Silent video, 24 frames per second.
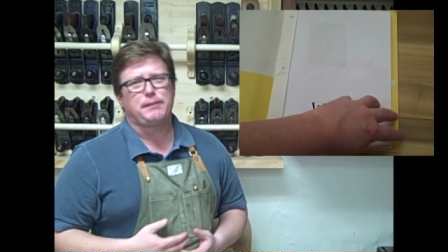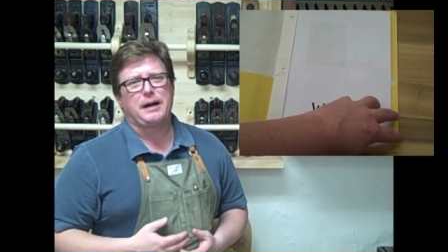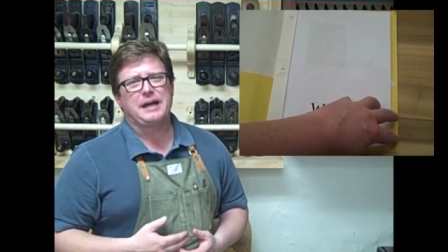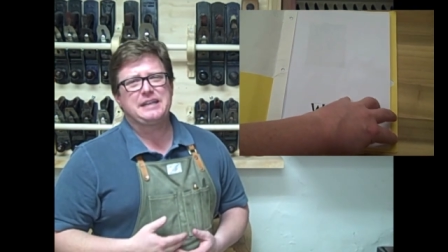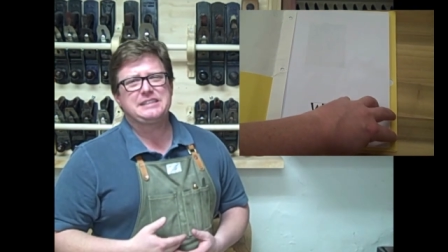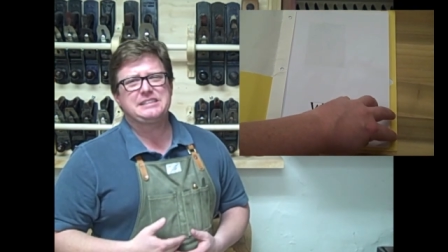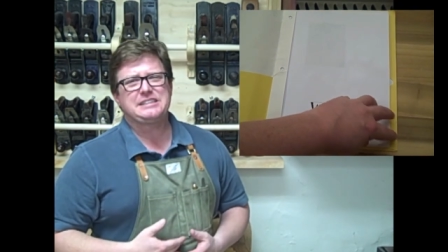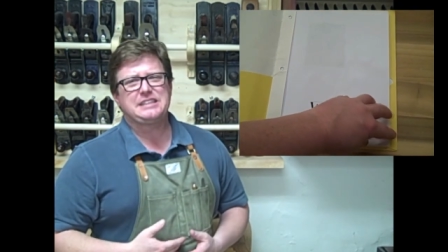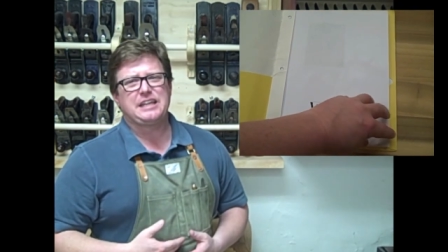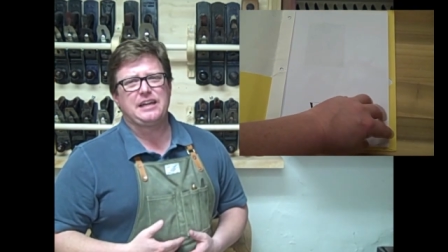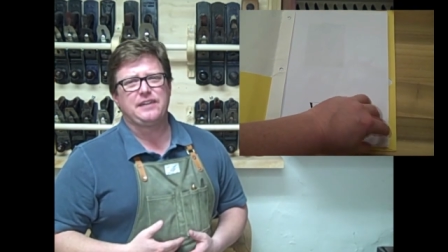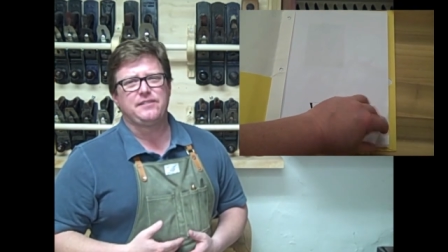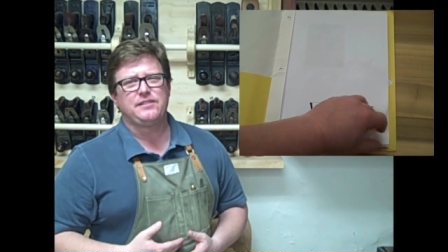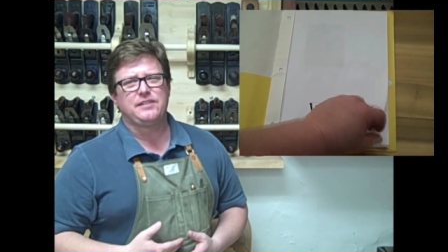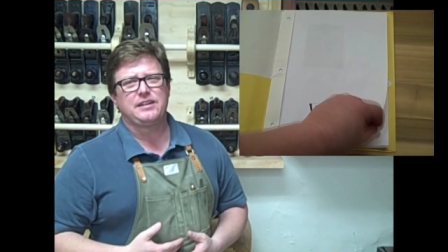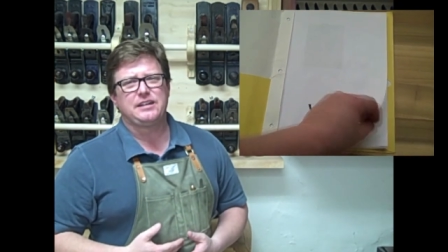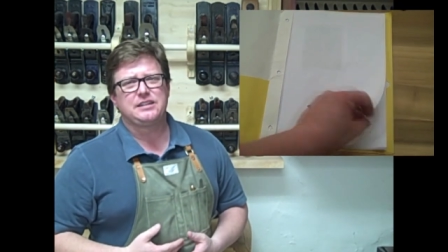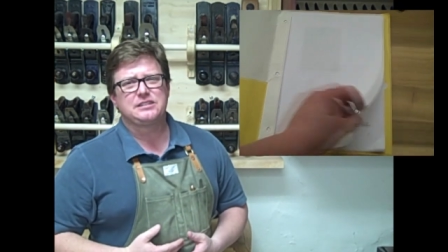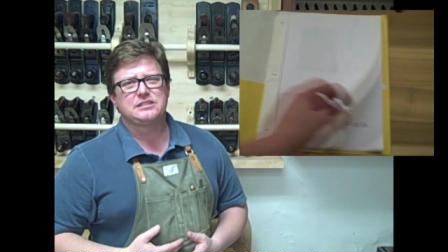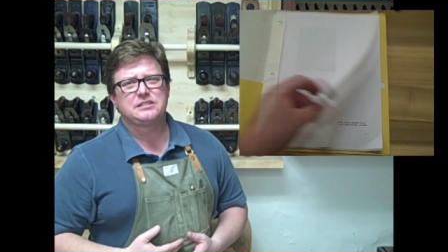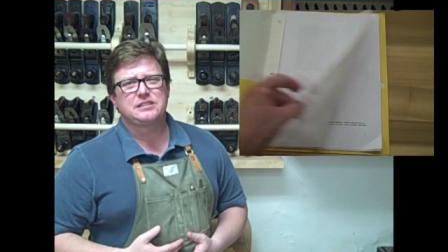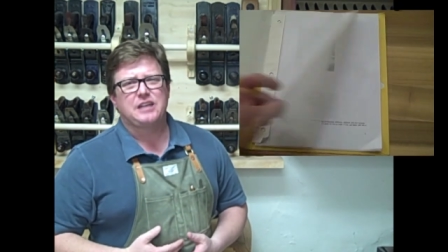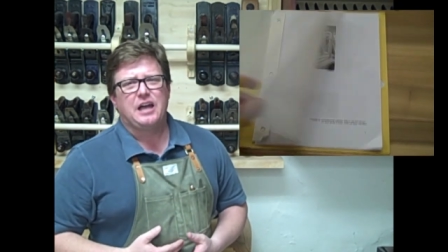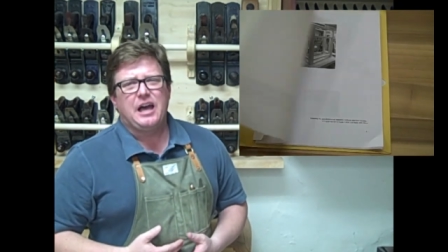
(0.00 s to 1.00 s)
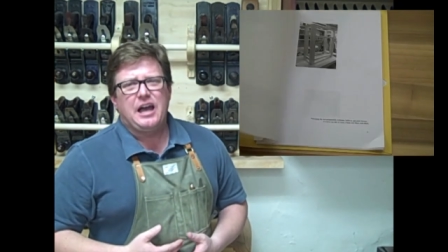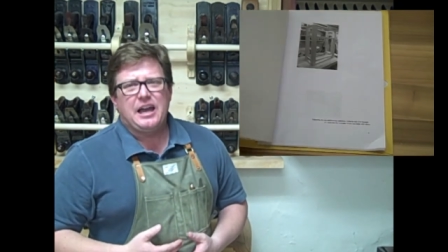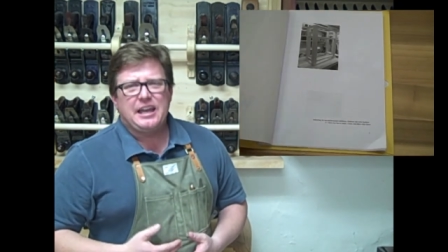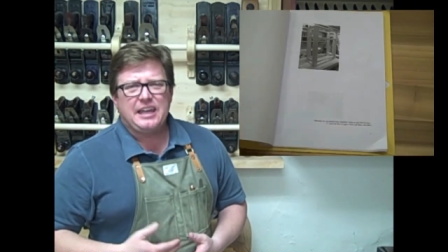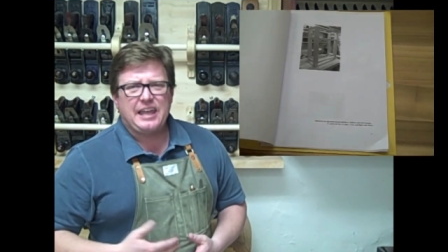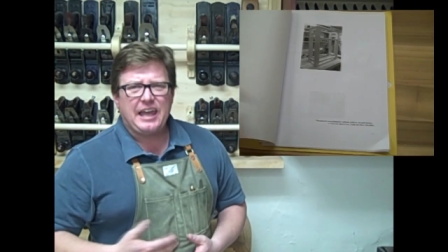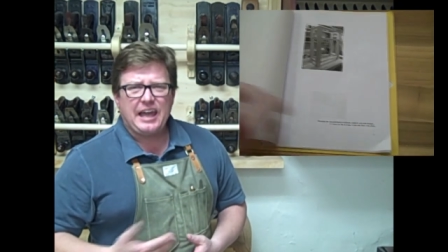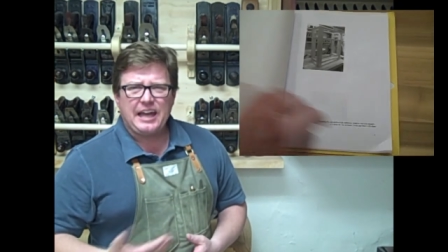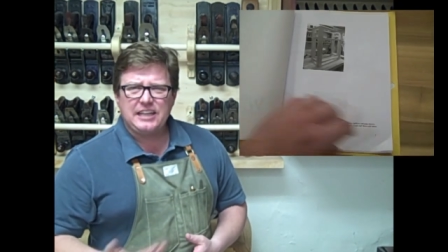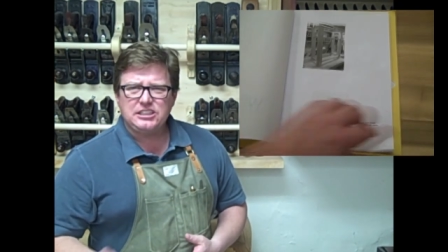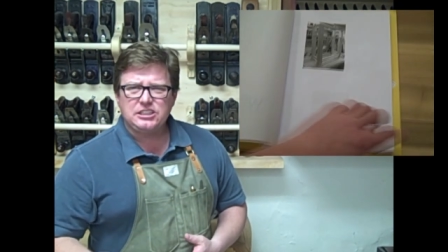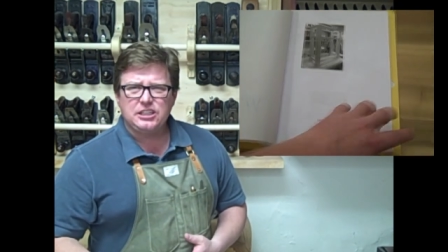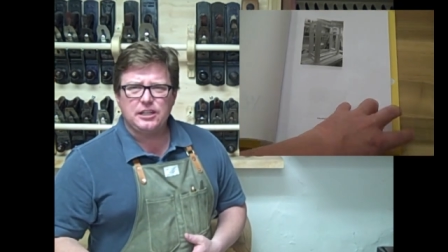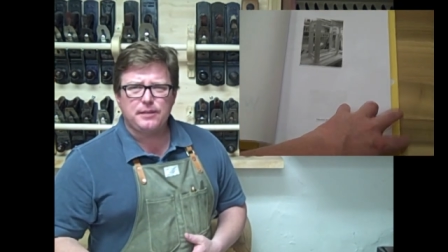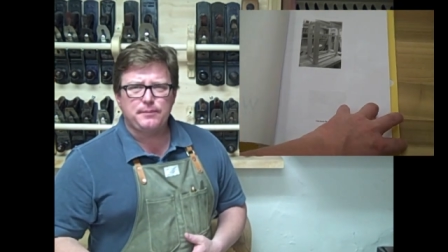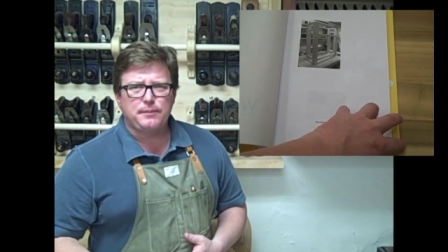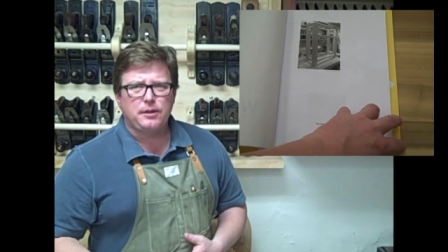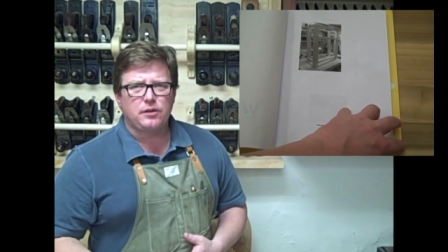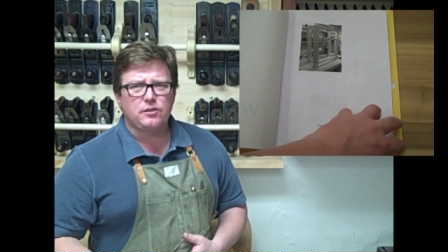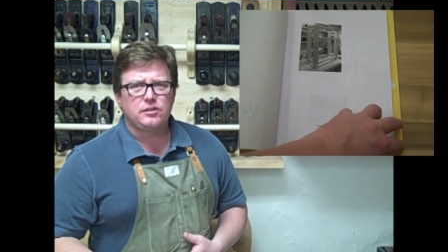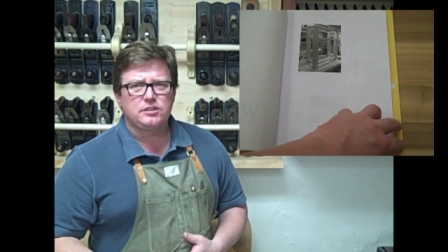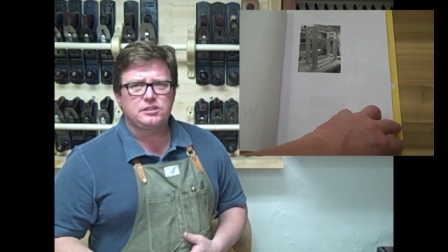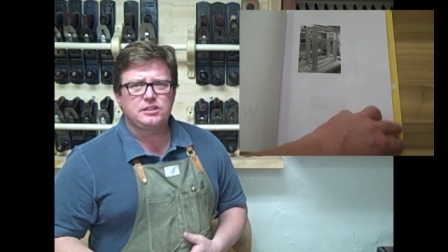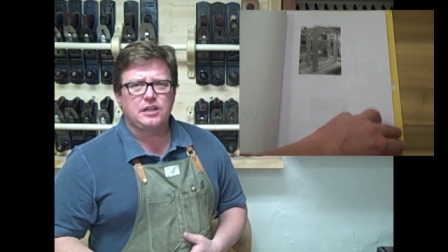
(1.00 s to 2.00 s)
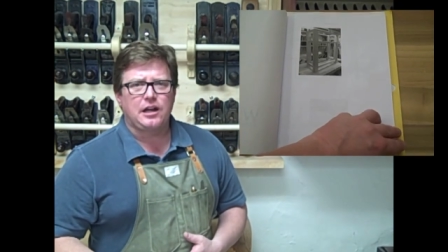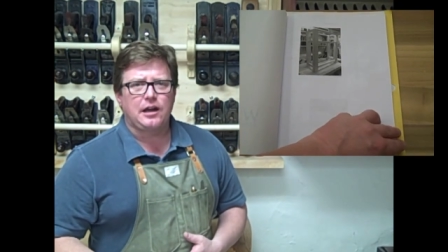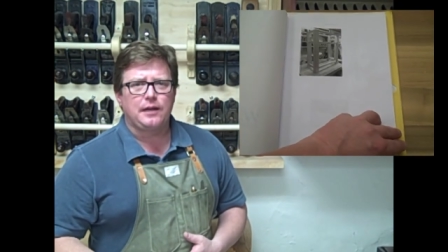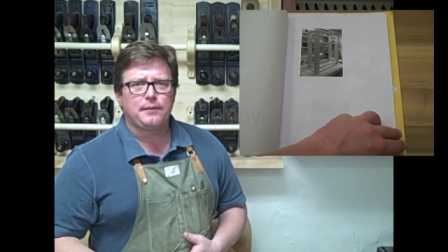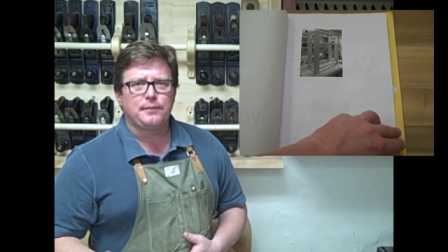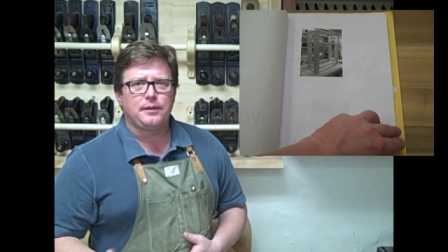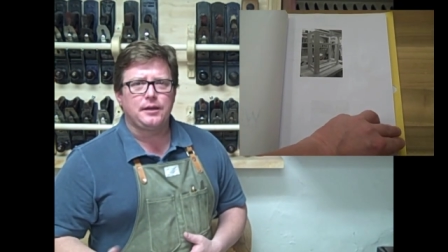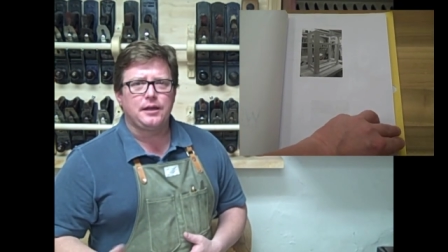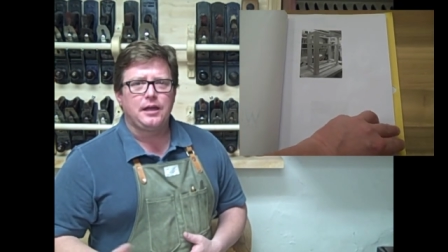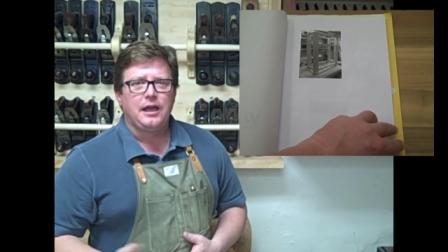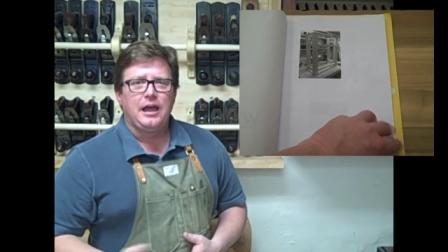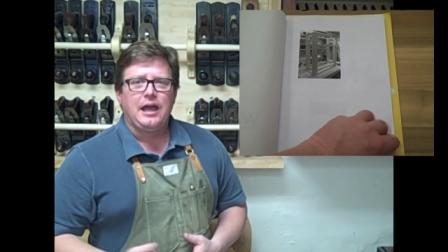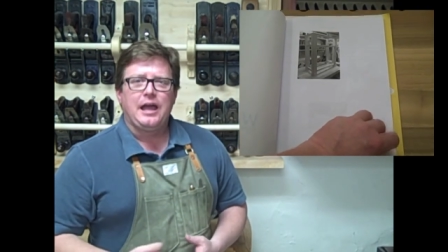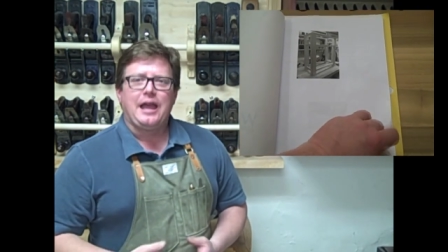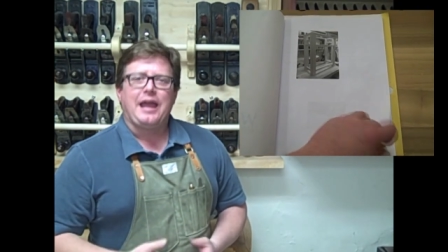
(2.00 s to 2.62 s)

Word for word: my savings, cashing in my retirement,